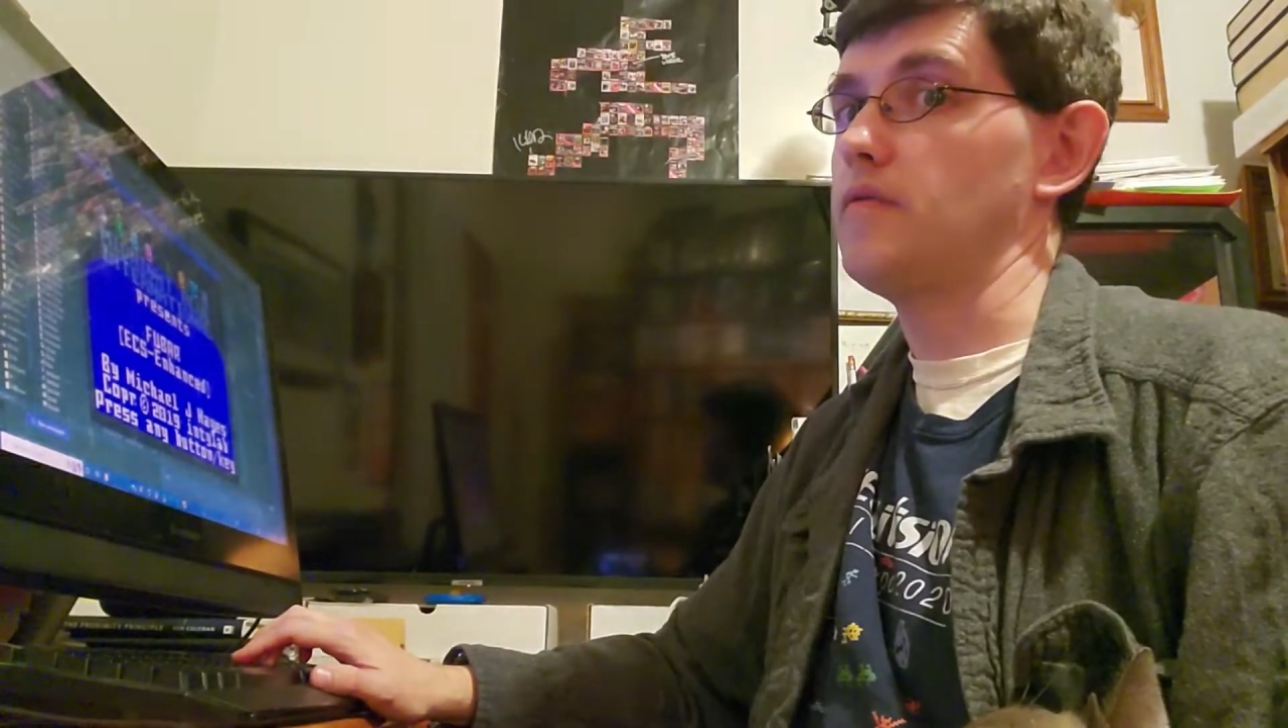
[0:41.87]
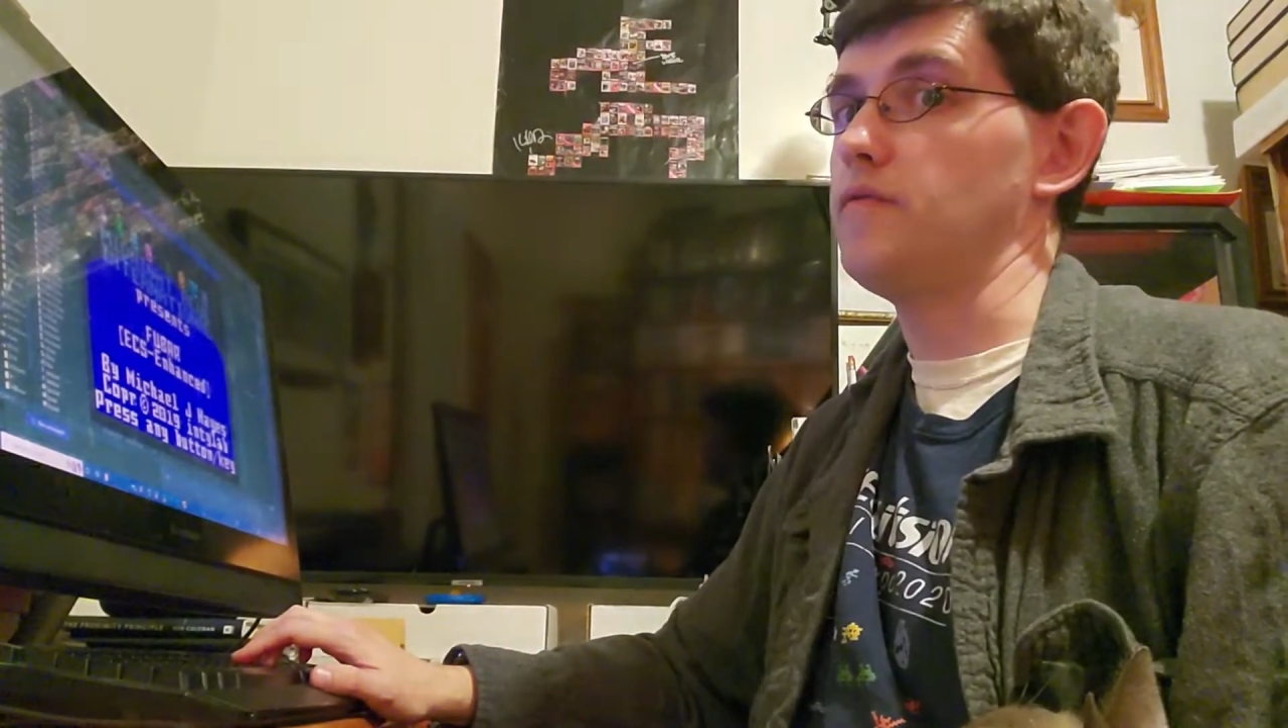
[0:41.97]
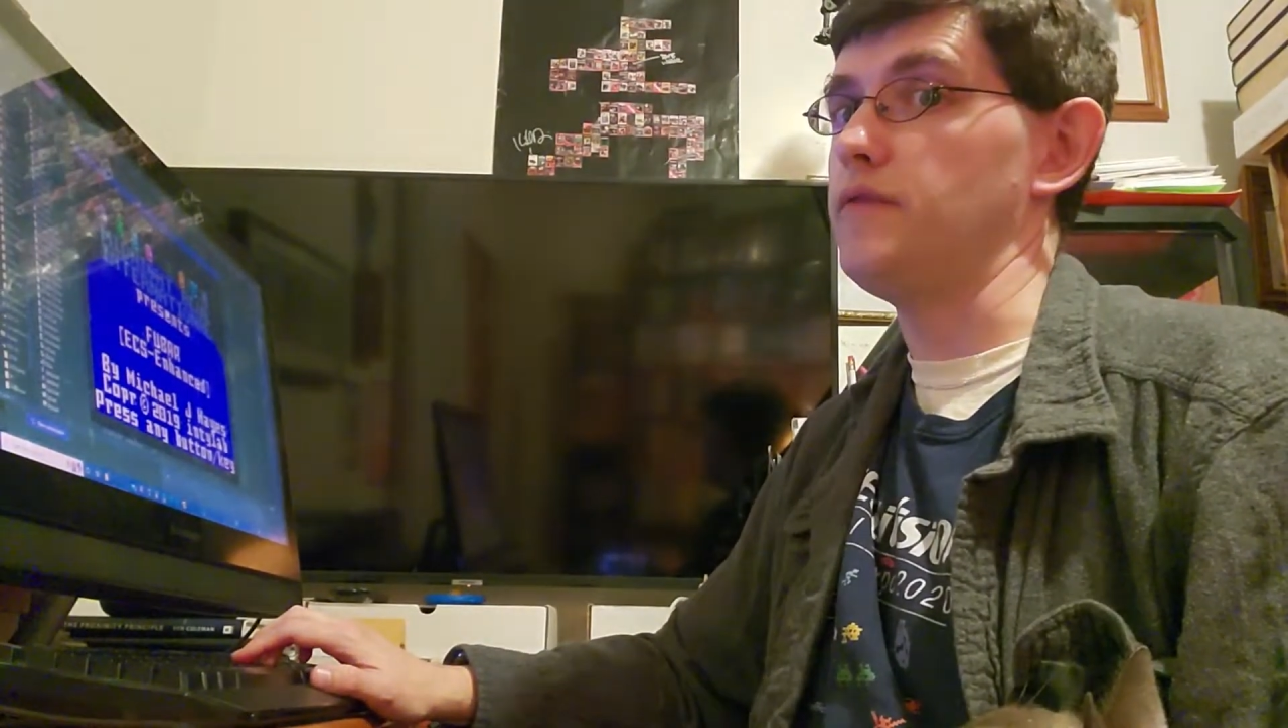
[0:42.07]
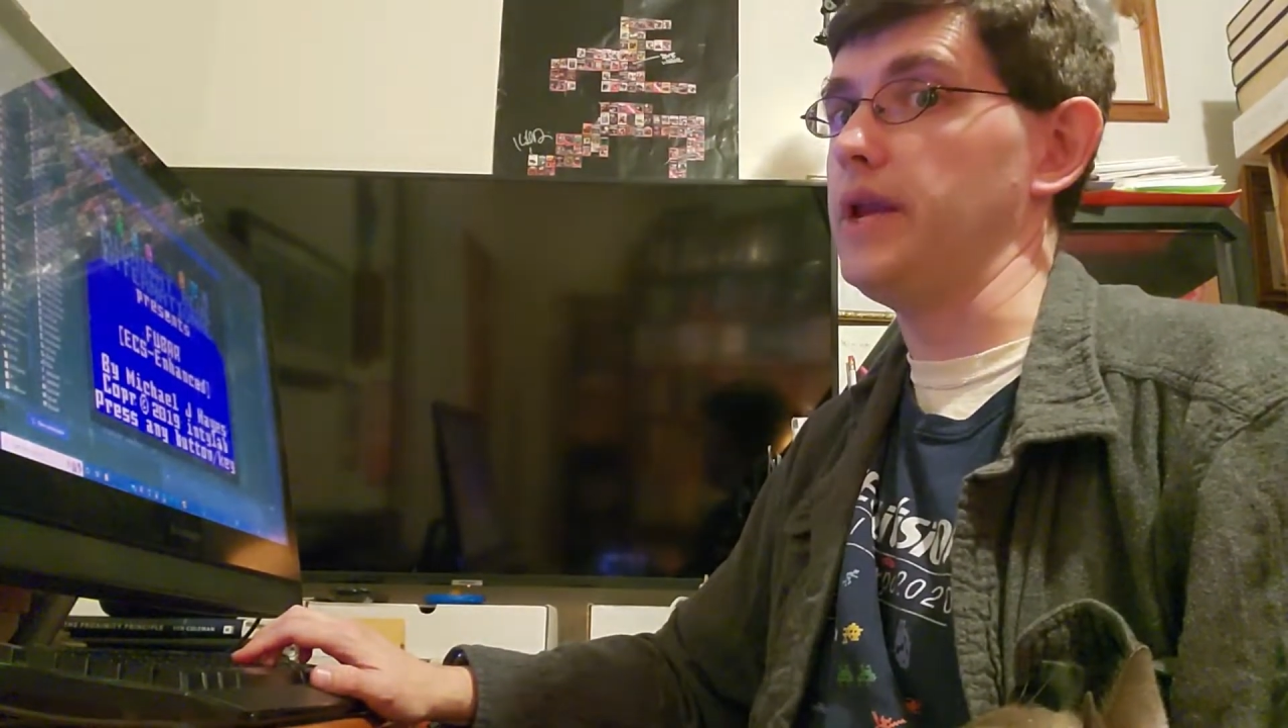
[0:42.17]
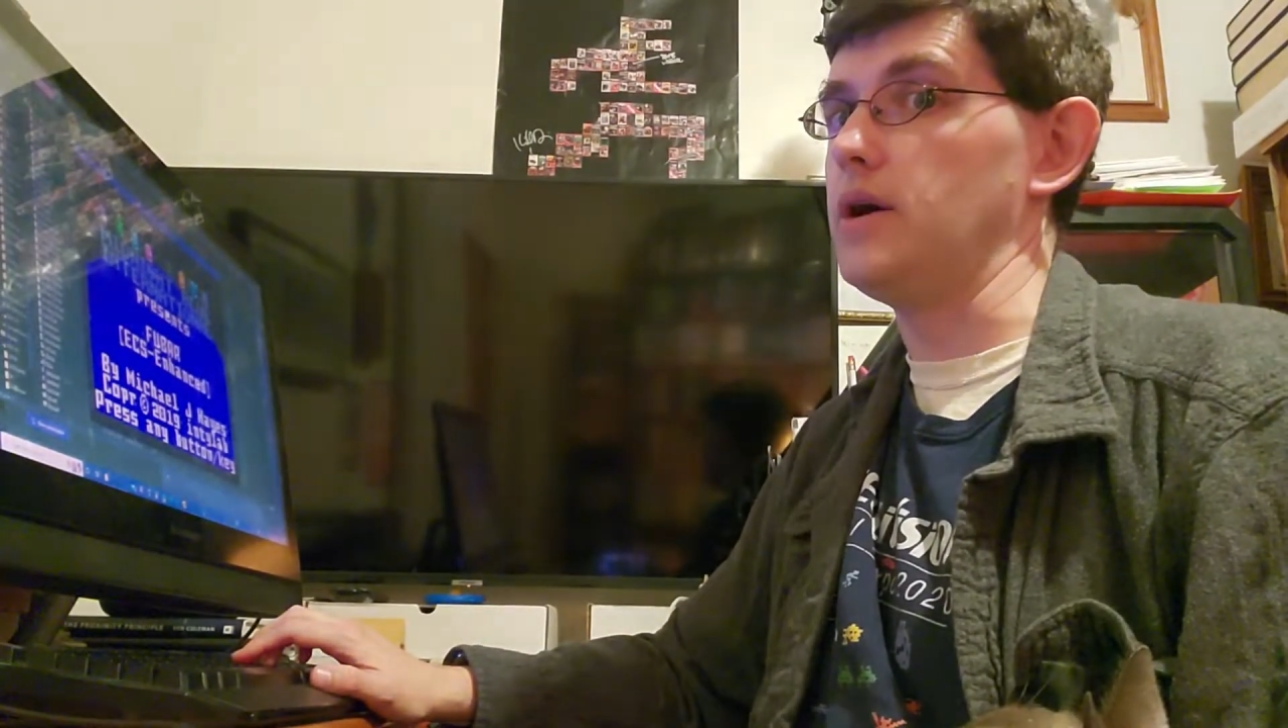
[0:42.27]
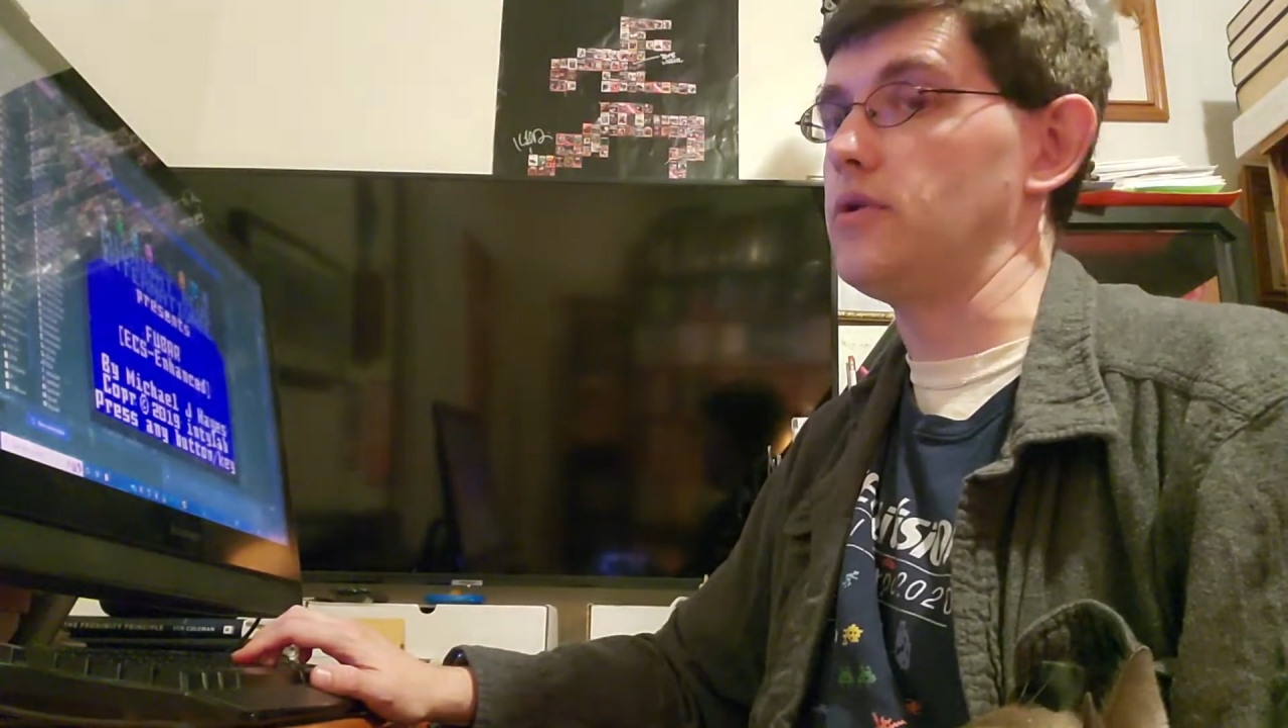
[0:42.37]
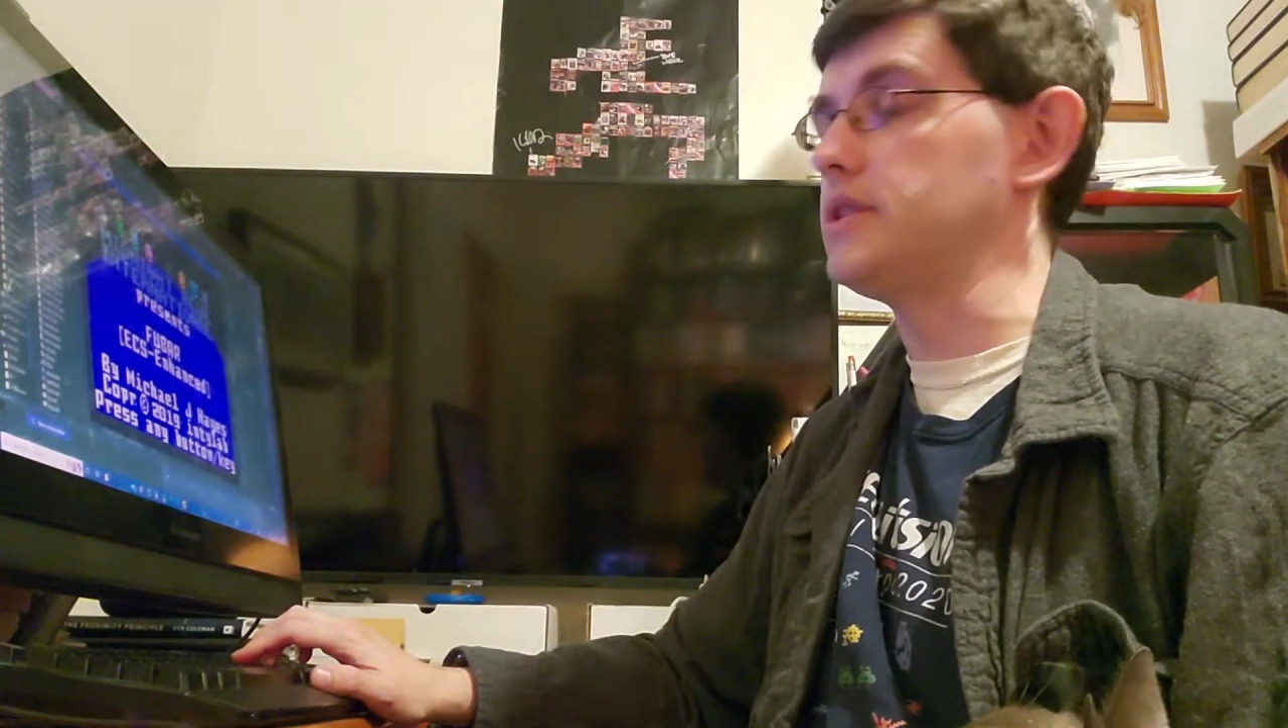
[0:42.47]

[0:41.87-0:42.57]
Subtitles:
video